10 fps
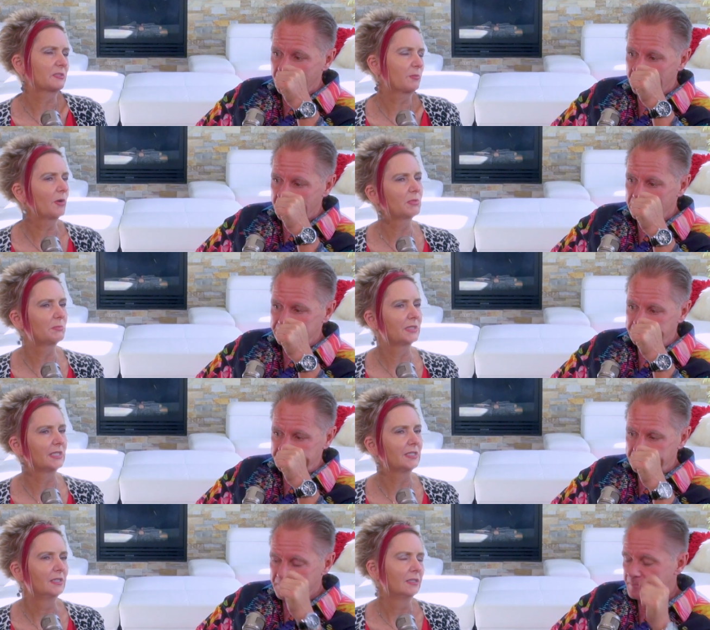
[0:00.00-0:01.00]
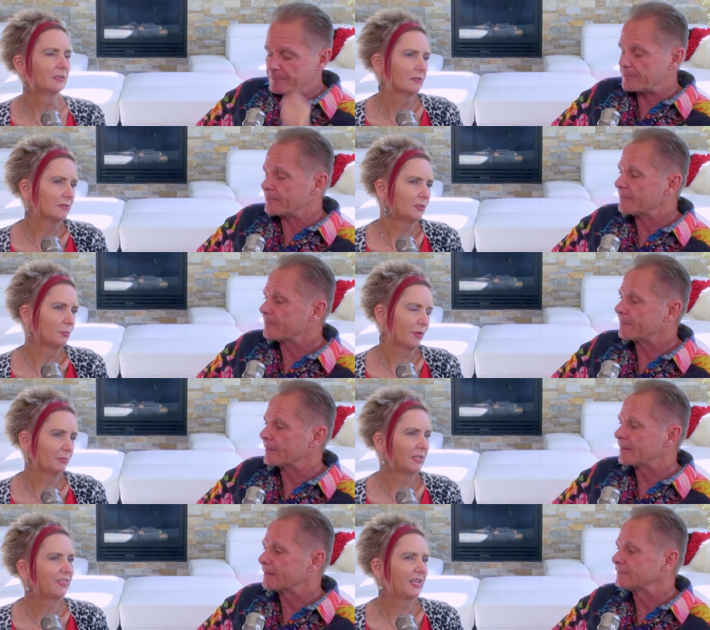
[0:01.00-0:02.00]
Speaker 1: probably, you
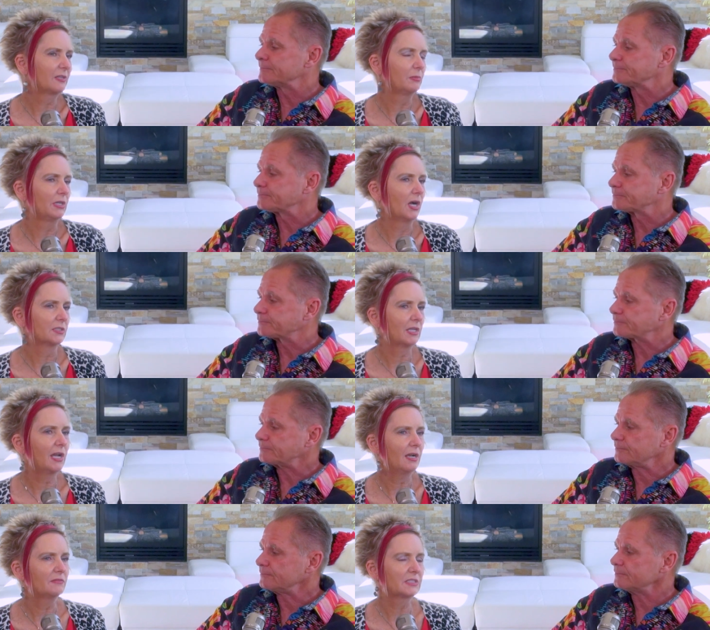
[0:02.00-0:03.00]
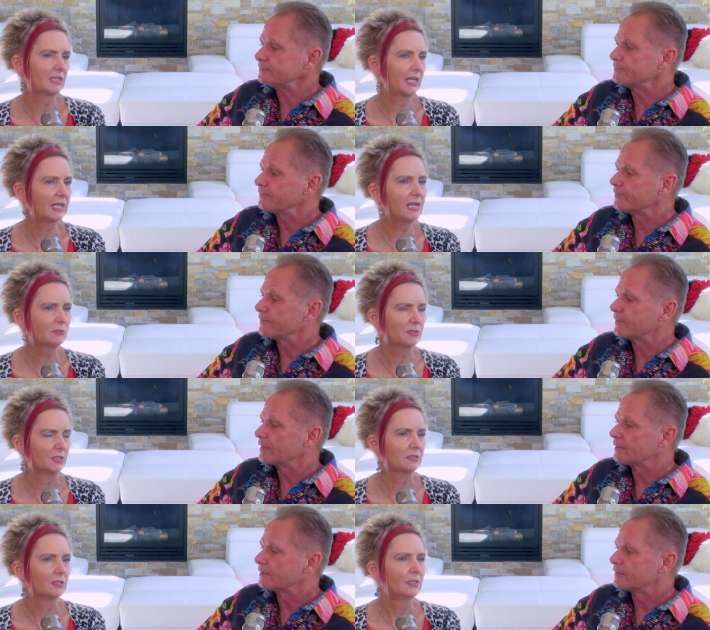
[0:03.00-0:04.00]
probably think we ought to have is an
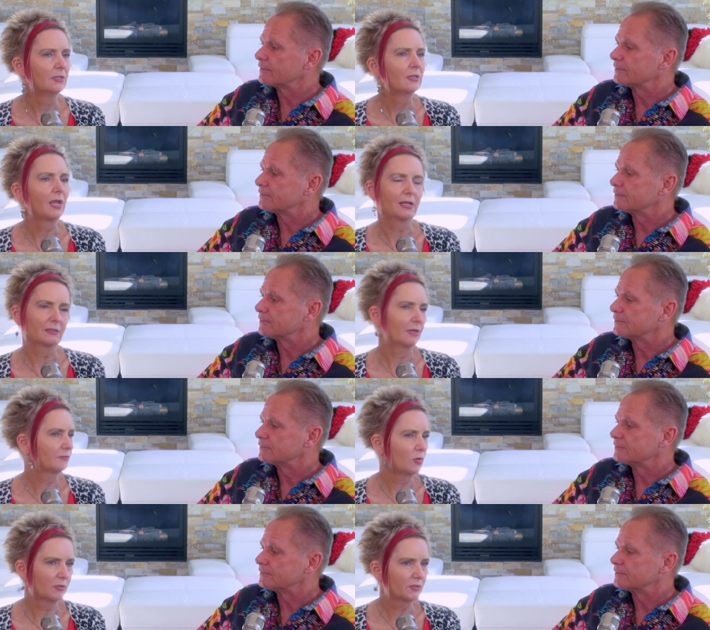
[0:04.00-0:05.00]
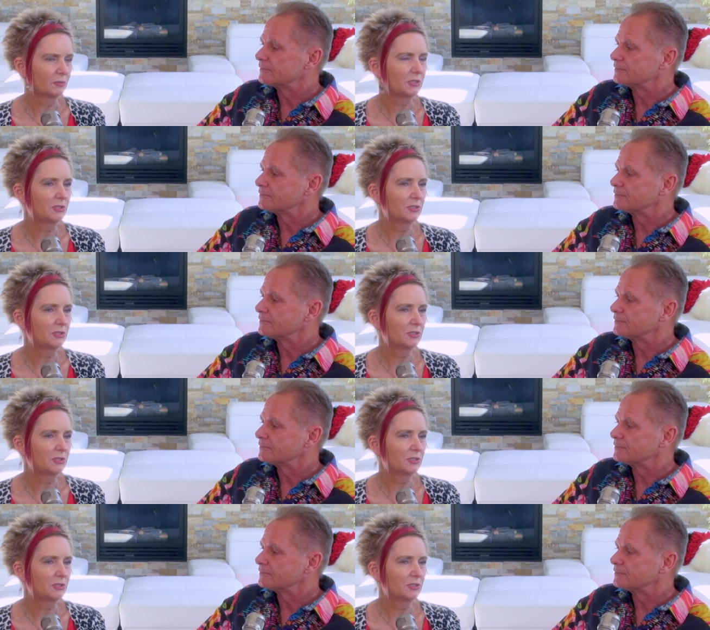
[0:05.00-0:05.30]
accountant. And of course we